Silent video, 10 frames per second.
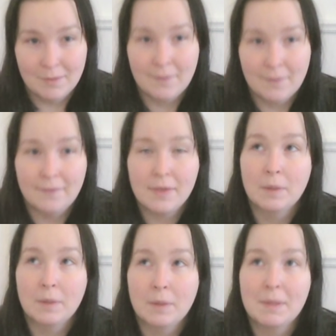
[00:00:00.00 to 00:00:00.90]
of
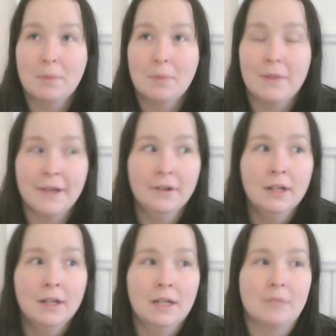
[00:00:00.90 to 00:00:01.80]
all the people there,
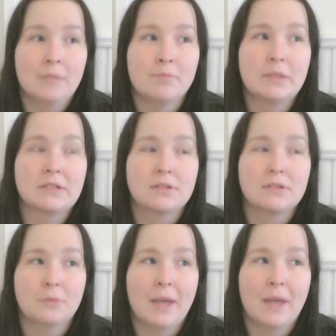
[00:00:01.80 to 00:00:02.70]
but
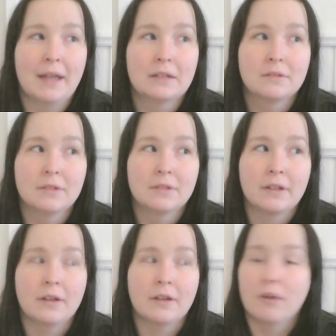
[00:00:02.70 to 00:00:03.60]
we had,
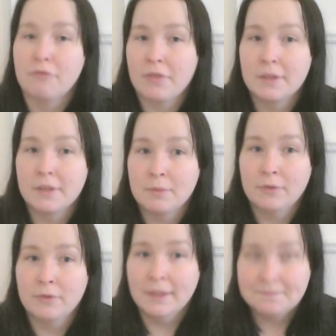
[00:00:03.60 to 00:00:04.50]
after the
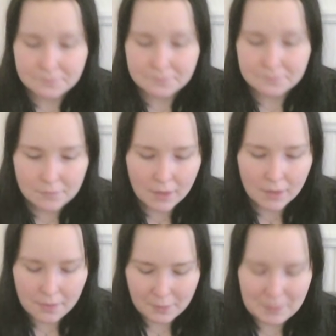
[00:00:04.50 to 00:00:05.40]
movie,
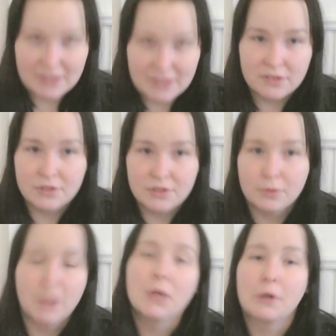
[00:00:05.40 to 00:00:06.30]
we went to
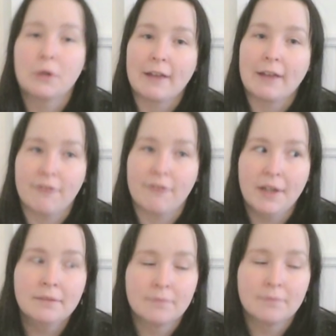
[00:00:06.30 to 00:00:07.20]
a local
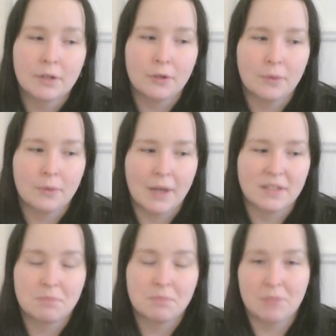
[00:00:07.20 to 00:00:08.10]
cafe who
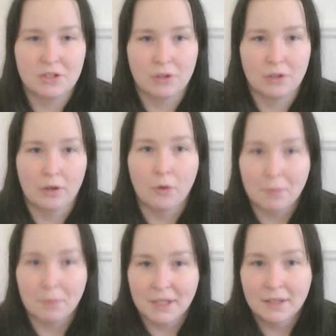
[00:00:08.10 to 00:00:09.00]
had special
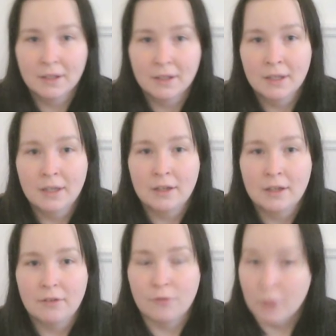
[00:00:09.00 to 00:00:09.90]
opening
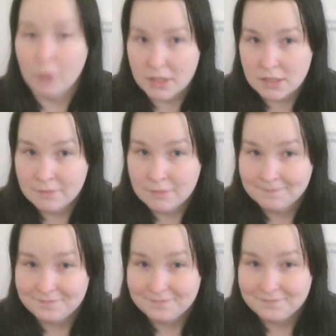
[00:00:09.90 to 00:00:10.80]
for us.
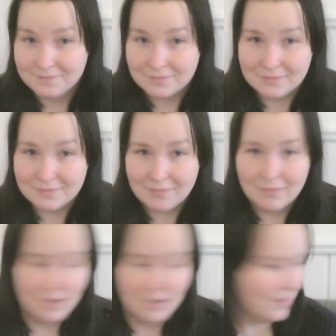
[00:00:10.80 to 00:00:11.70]

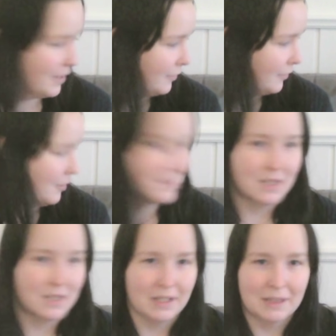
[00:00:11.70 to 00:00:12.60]
There
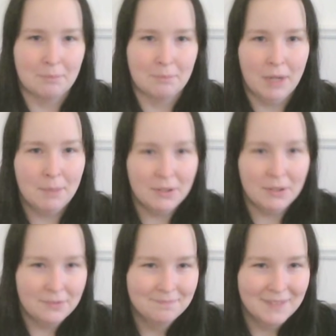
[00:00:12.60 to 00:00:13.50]
comes a little pugabot.